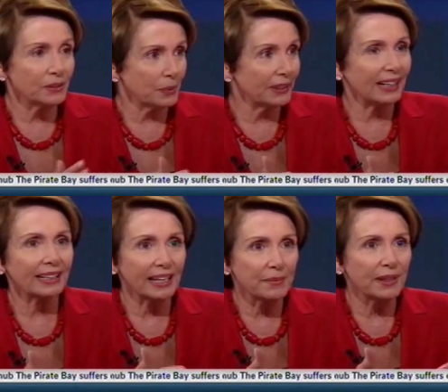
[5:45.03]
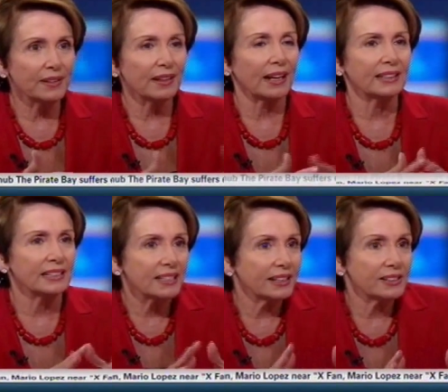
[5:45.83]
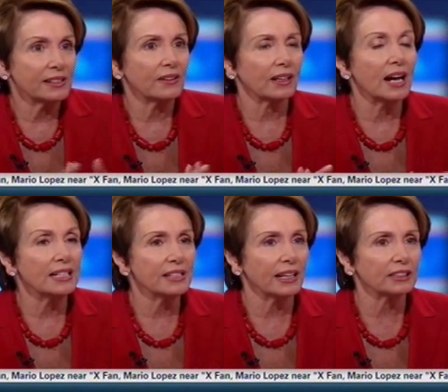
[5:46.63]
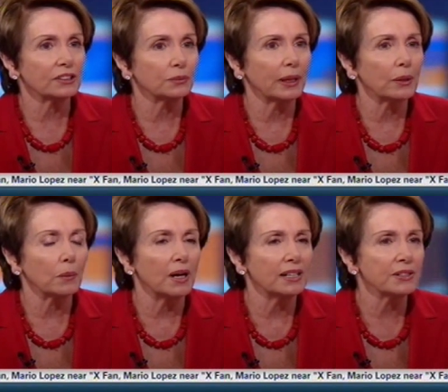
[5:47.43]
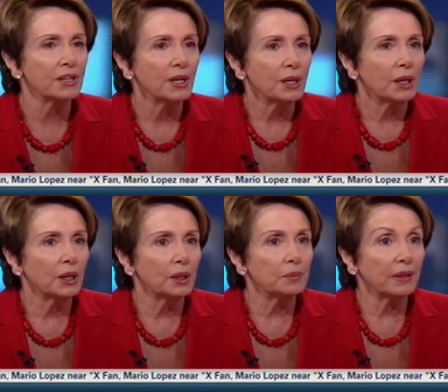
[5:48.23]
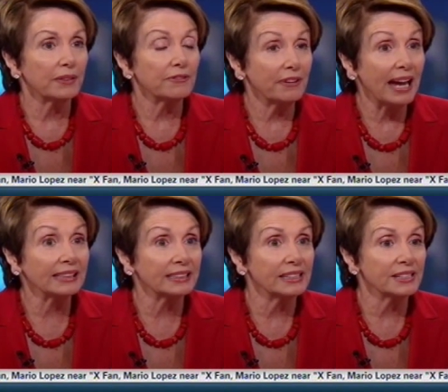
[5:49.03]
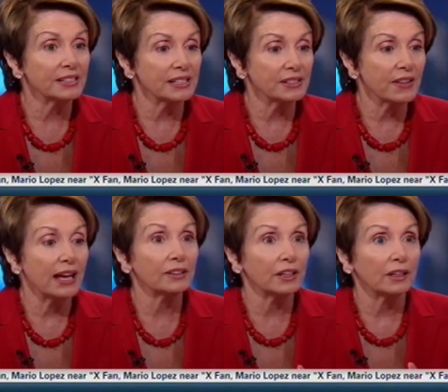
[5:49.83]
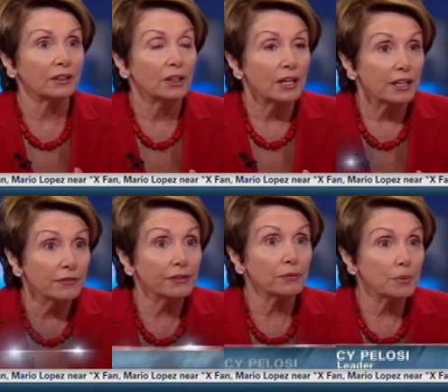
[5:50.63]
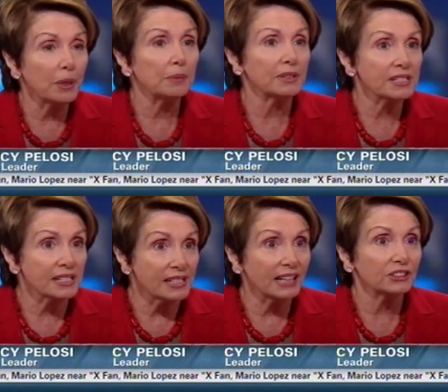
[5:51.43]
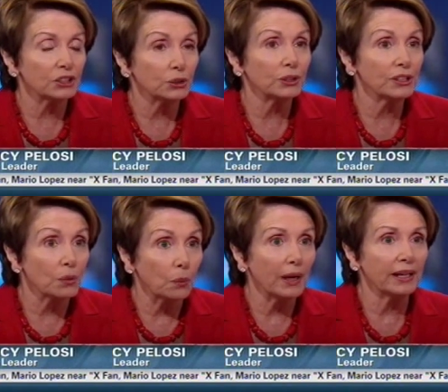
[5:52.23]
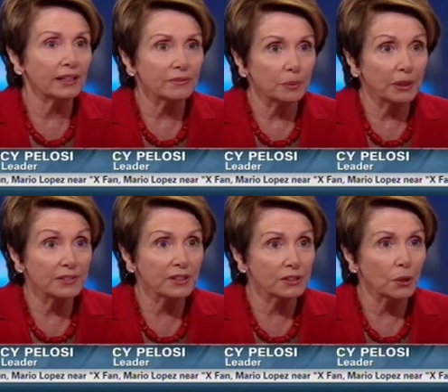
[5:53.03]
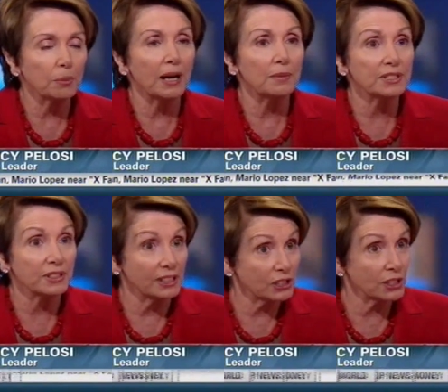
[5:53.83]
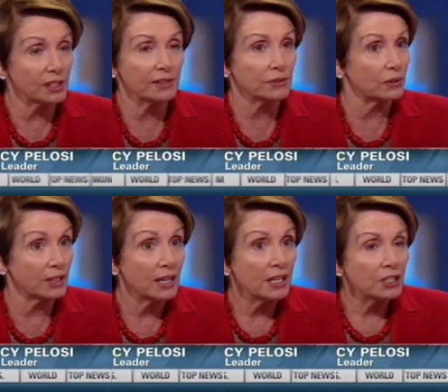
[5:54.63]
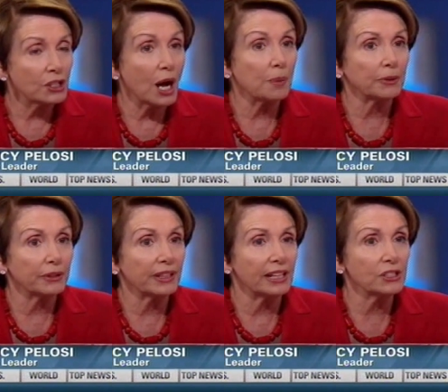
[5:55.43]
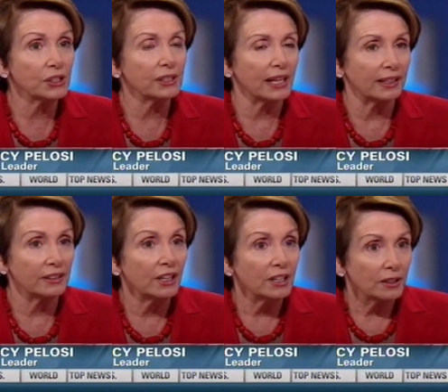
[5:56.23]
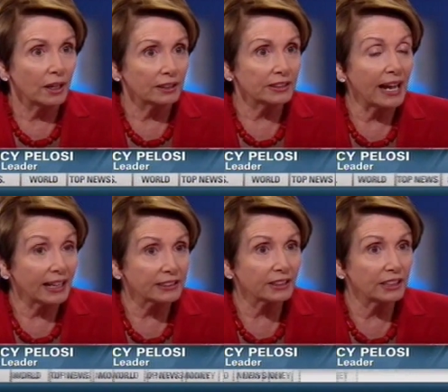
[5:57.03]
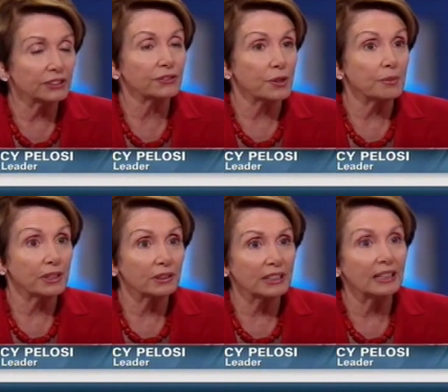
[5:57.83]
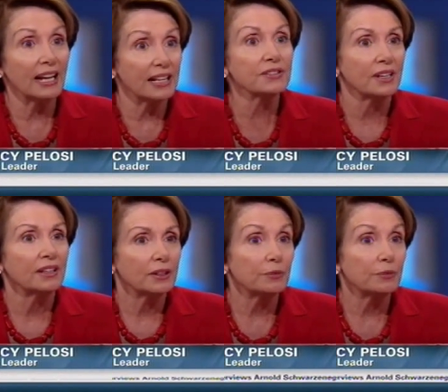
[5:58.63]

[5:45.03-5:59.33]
heard when I came in that I didn't see the context of what it was. But the fact is that if the Republicans had not stood in the way of President Obama's initiatives on job creation and tax cuts for the middle class